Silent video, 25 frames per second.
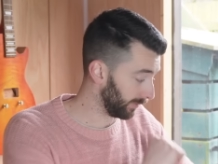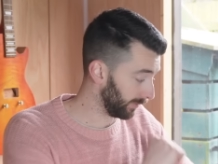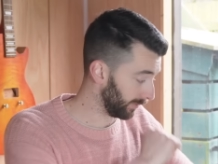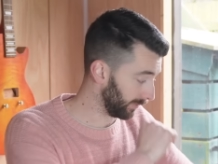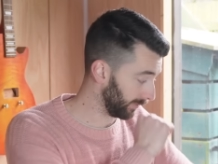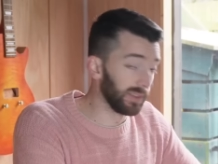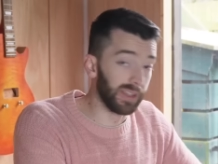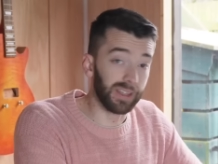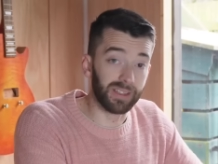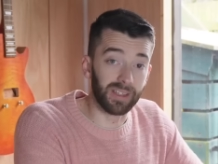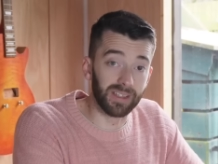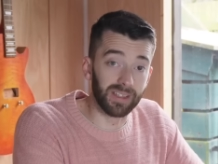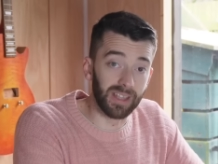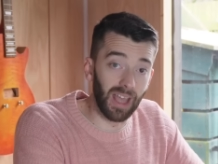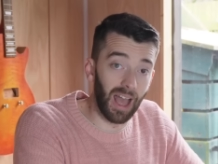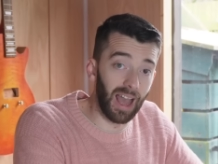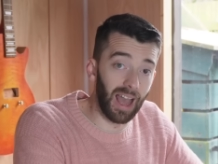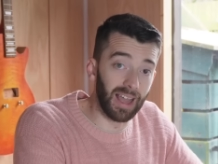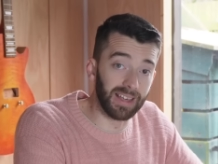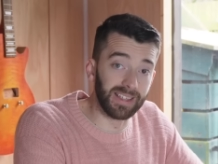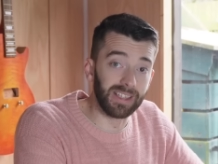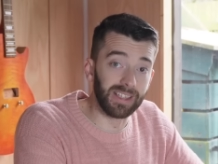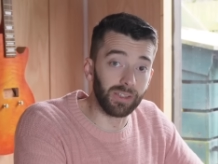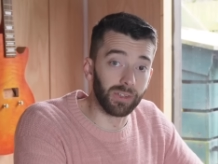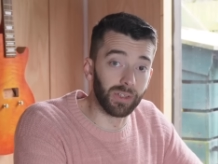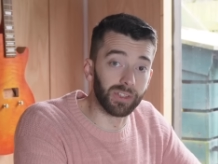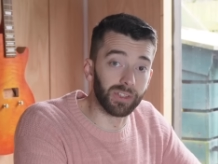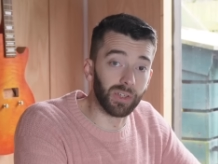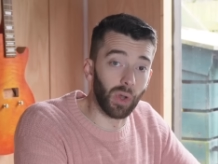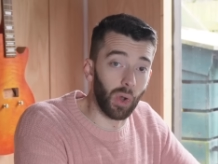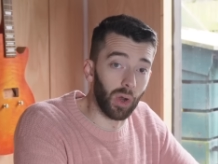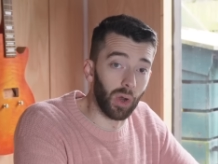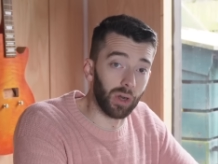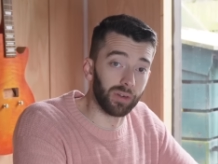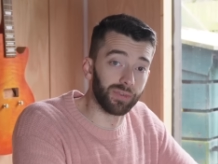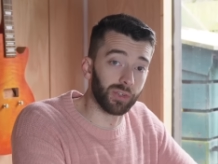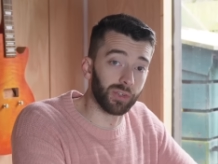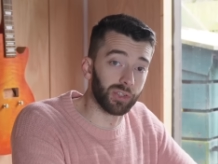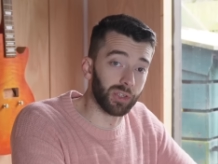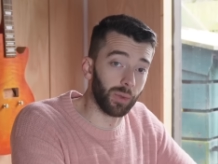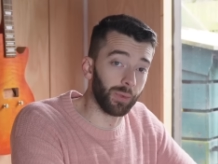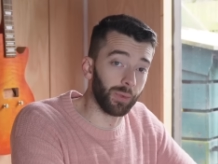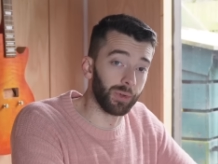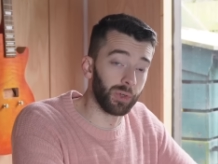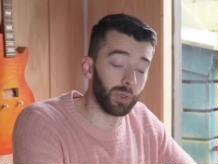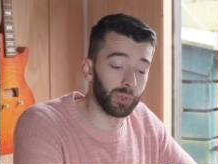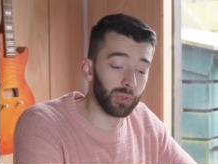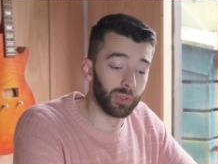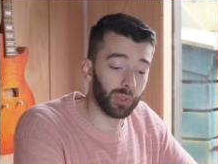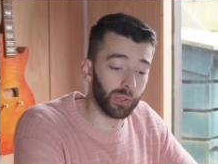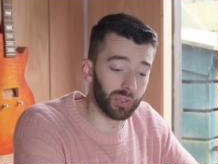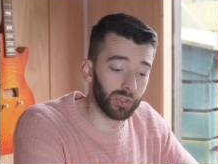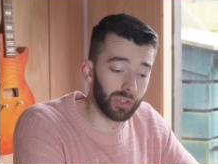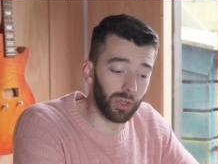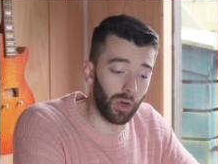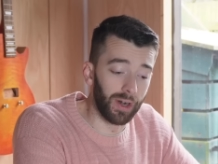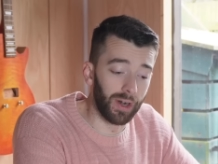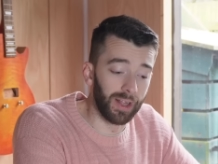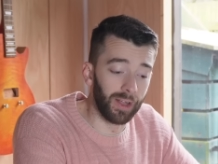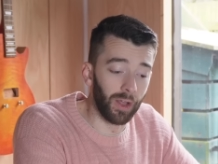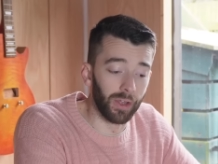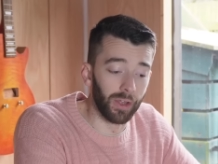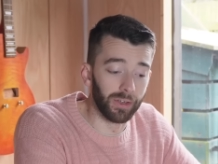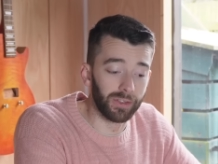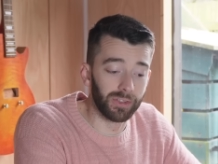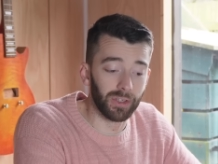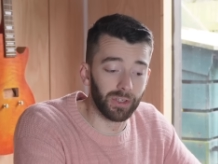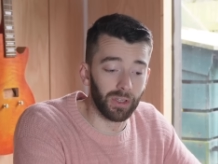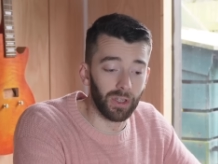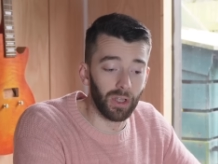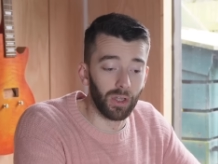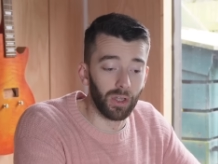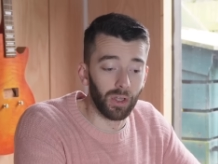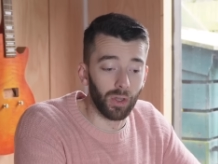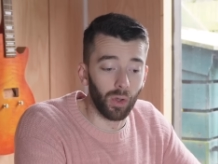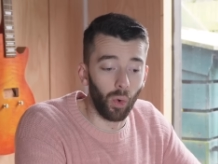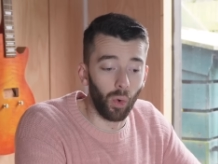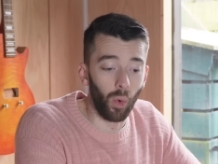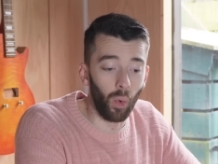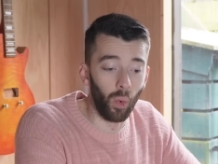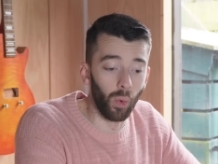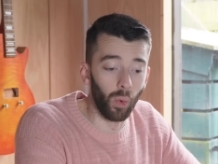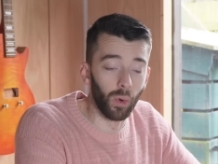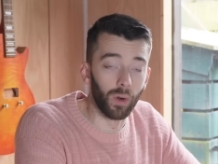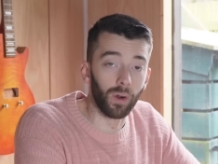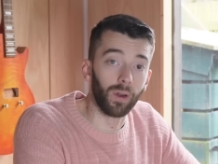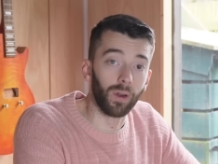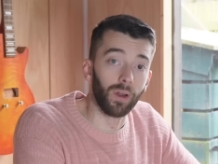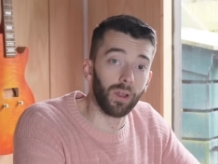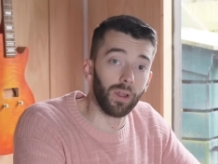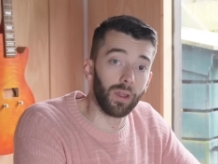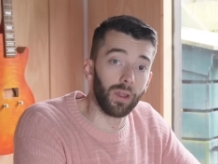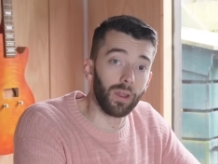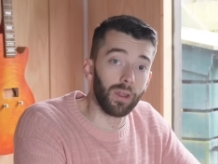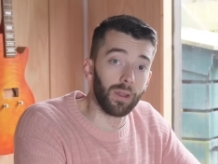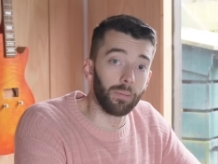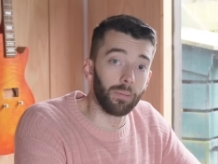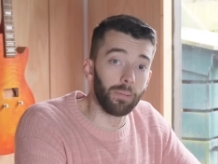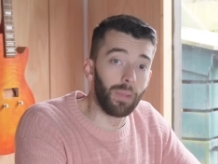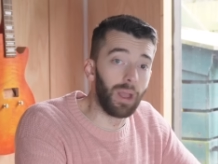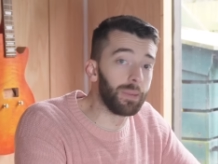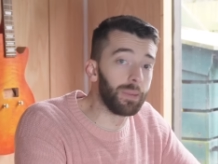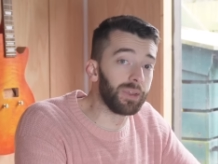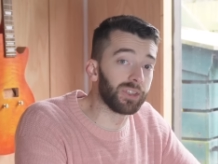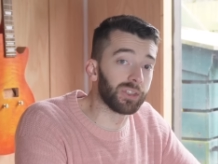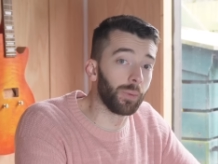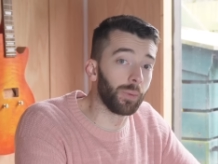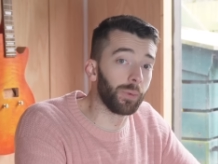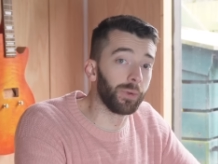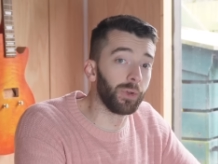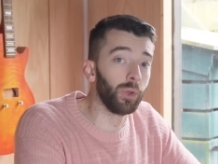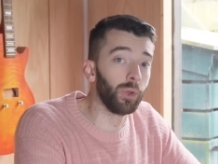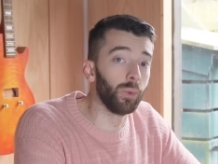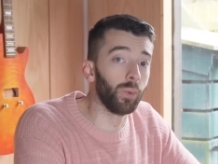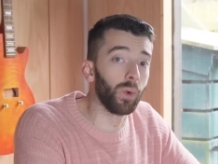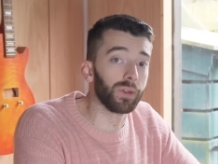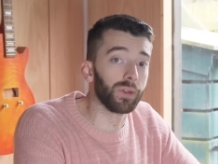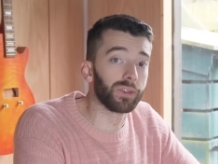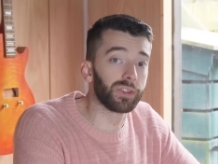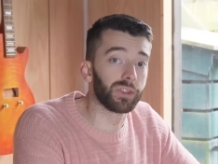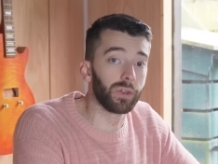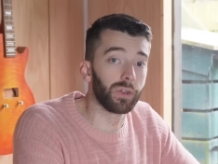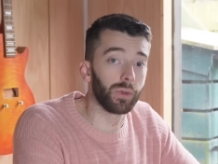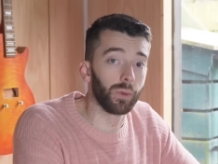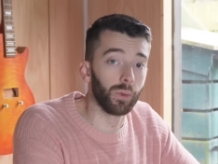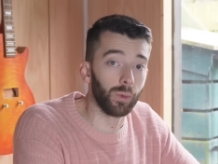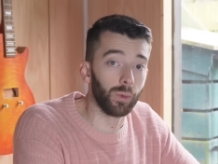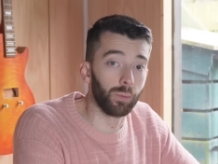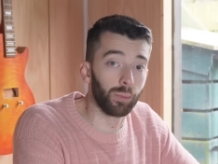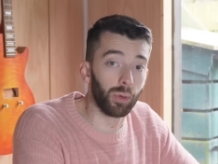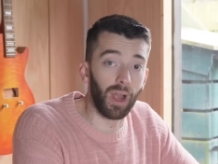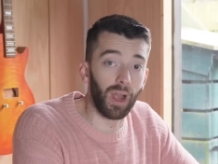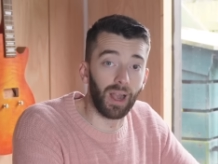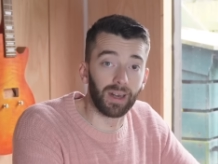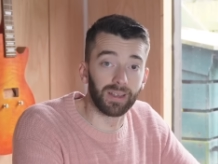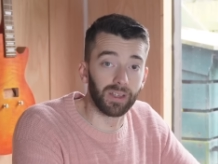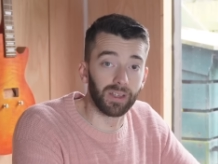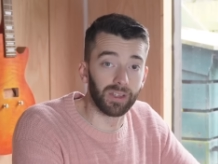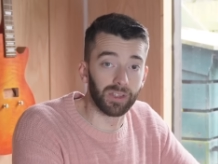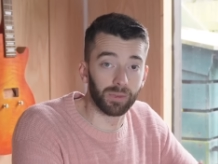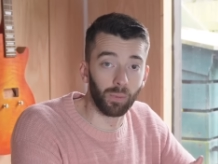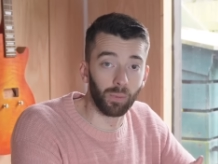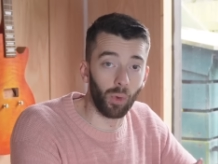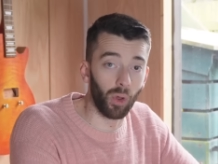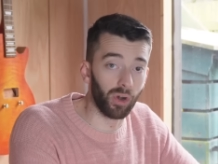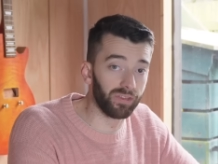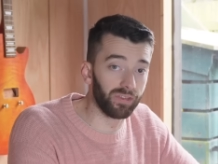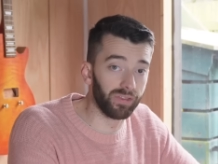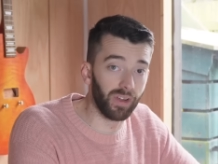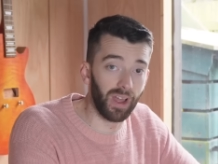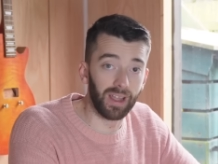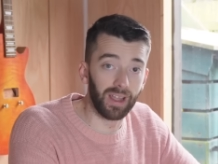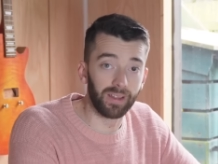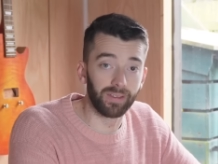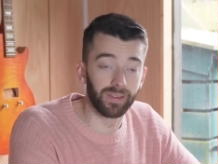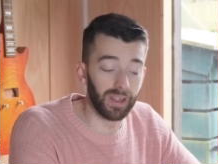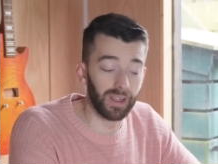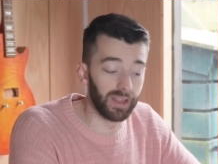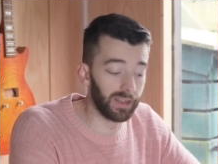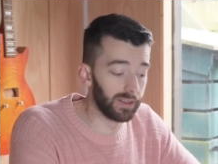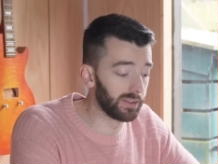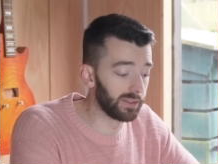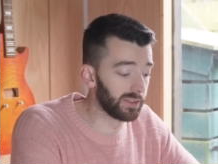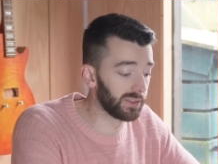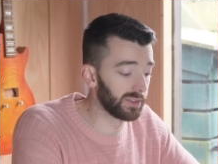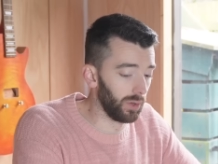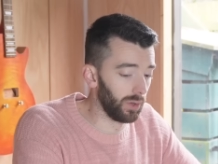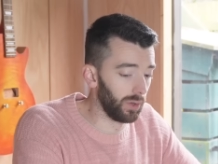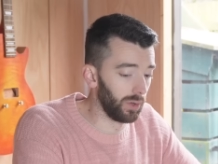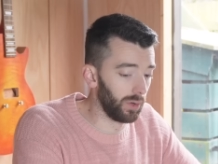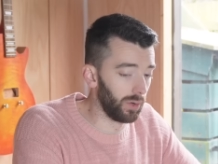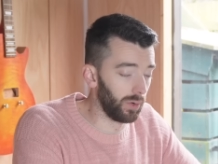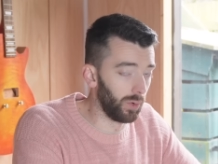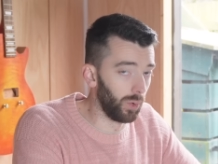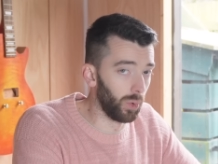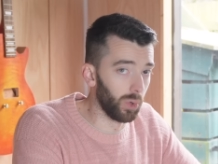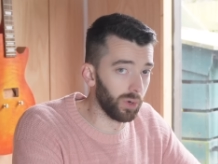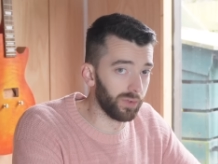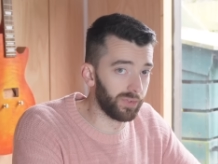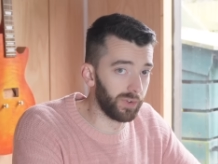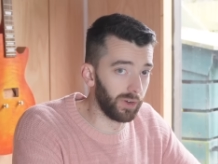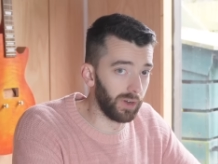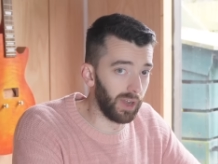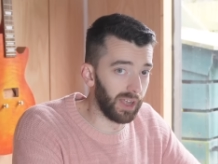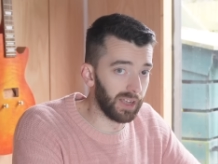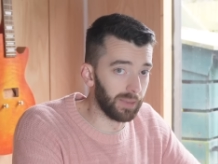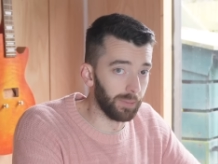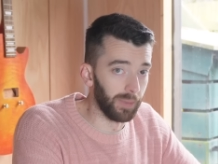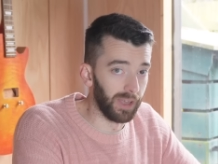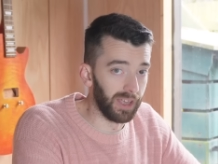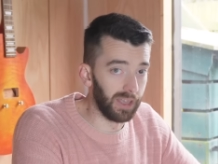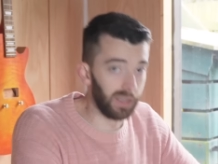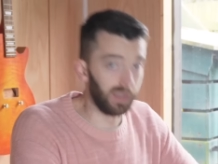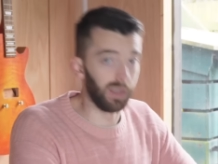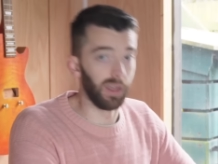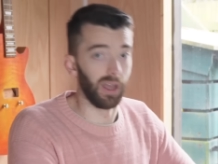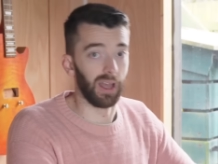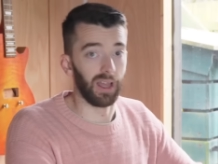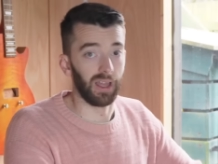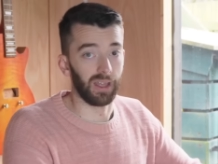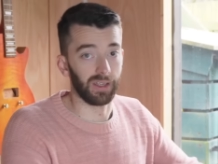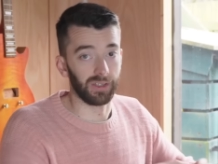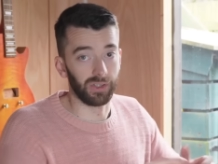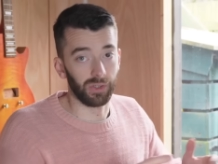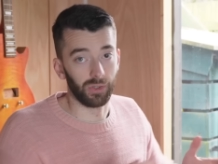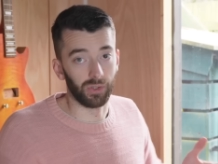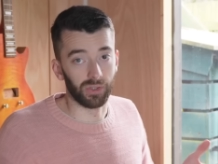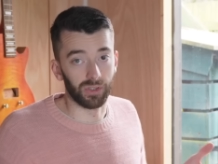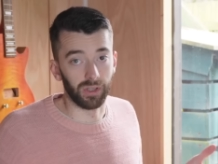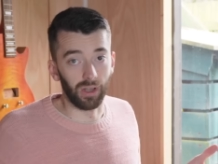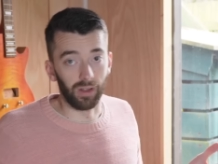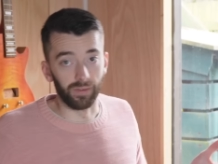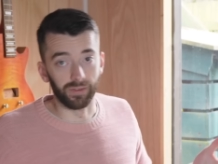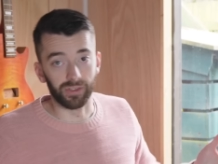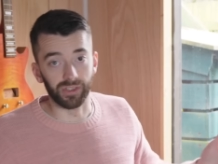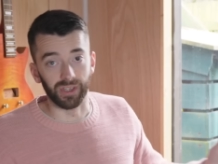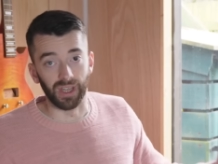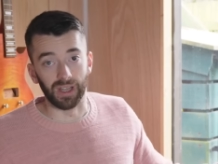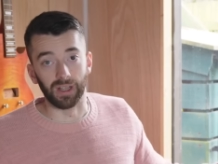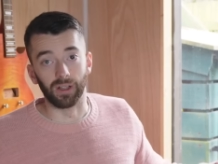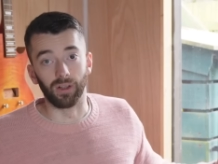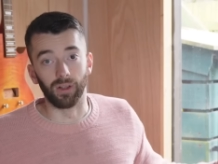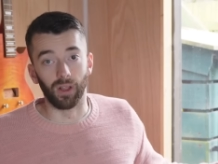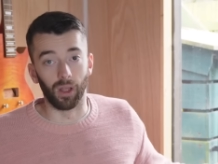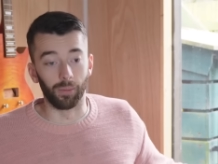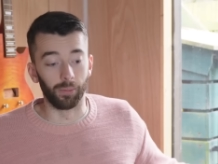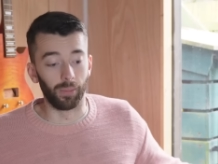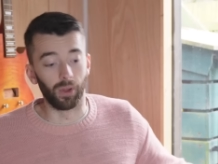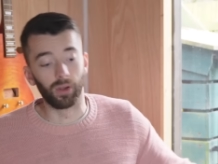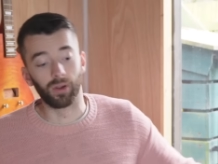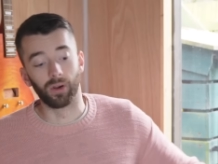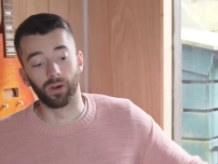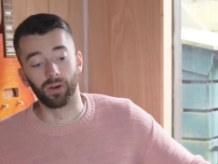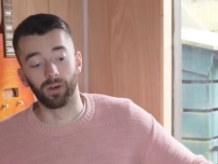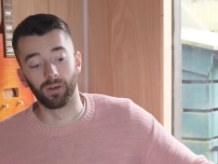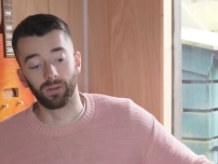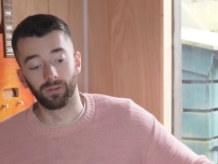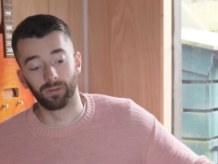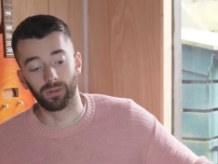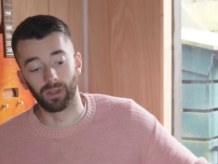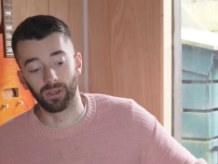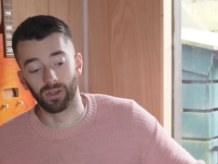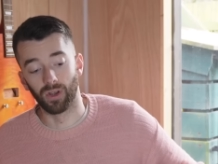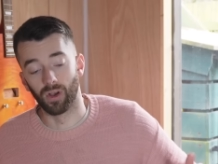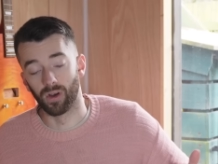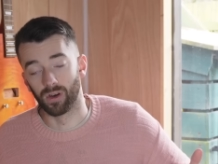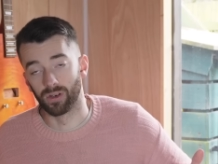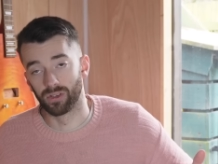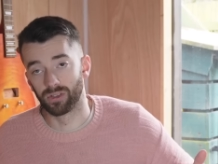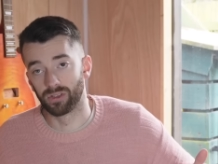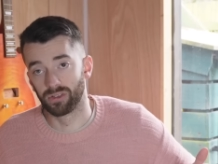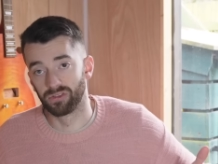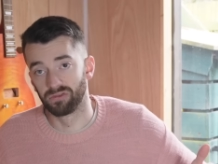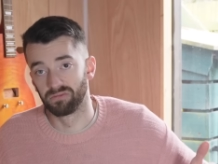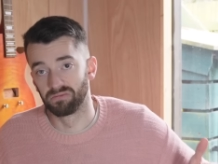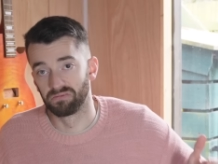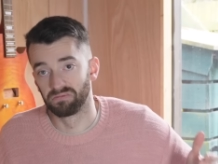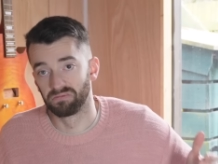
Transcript: This is the ideal guitar for someone who's just starting out, or maybe someone who wants to practice modifying things, or if you're like me and you just love single humbucker guitars.